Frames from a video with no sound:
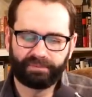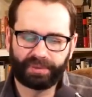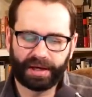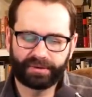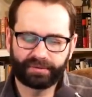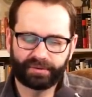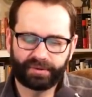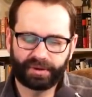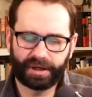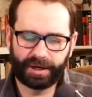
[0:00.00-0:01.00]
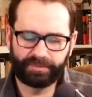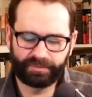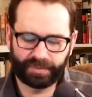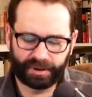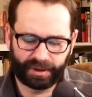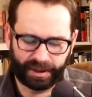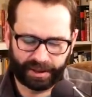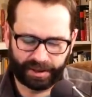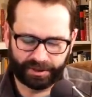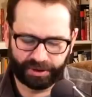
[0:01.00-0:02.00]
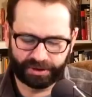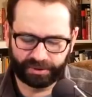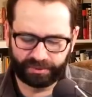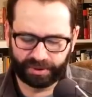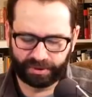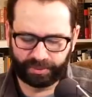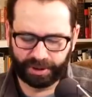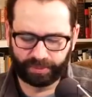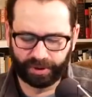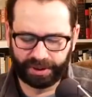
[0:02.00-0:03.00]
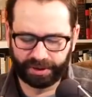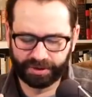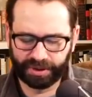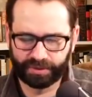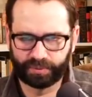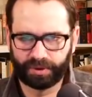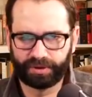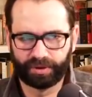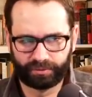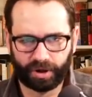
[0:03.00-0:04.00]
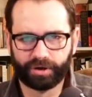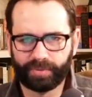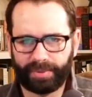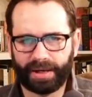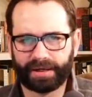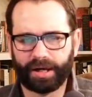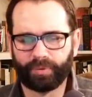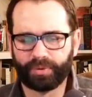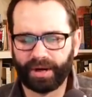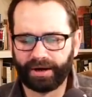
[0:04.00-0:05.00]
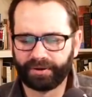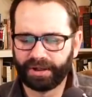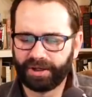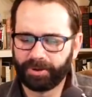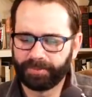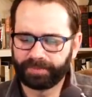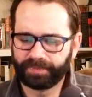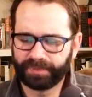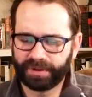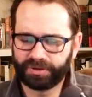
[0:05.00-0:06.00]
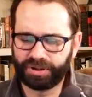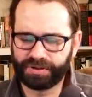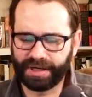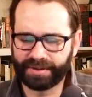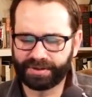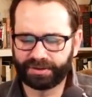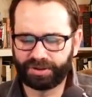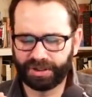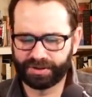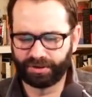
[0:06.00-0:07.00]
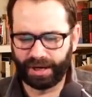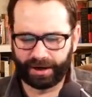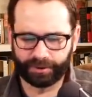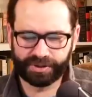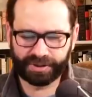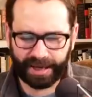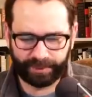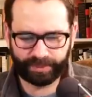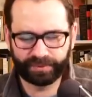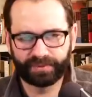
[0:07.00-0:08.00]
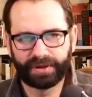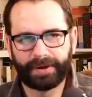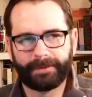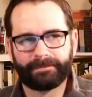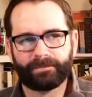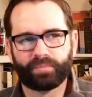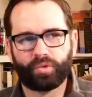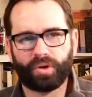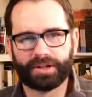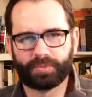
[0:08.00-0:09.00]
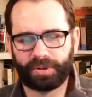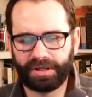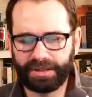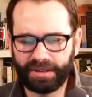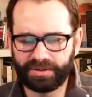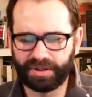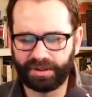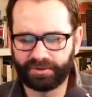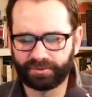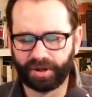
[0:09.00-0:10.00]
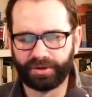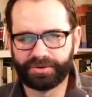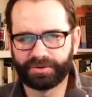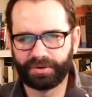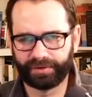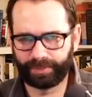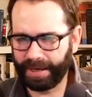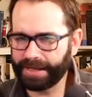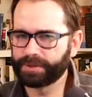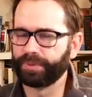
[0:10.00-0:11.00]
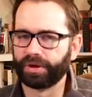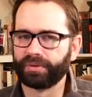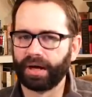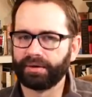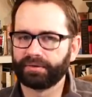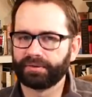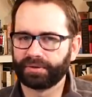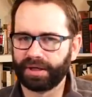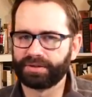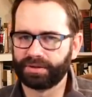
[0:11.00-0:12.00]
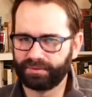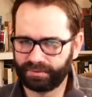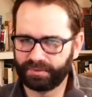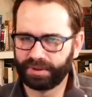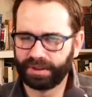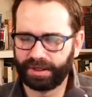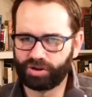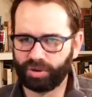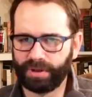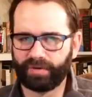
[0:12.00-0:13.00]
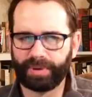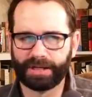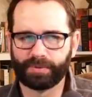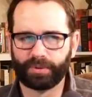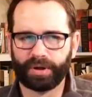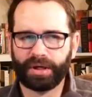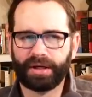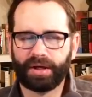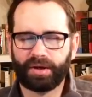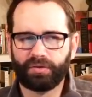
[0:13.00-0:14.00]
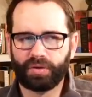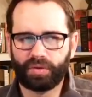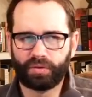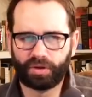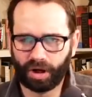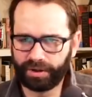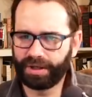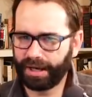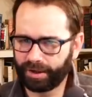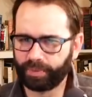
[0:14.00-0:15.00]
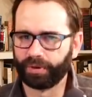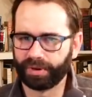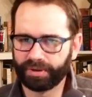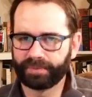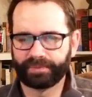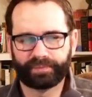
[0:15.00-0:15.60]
But um, I, I, think the, the, the, bigger point here is, is, you know, Rose, maybe I can help you out. She says that she doesn't know how to escape. Well, it's pretty easy, Rose. You have a passport, right? Okay, so I assume you have a passport. Well, go to the airport,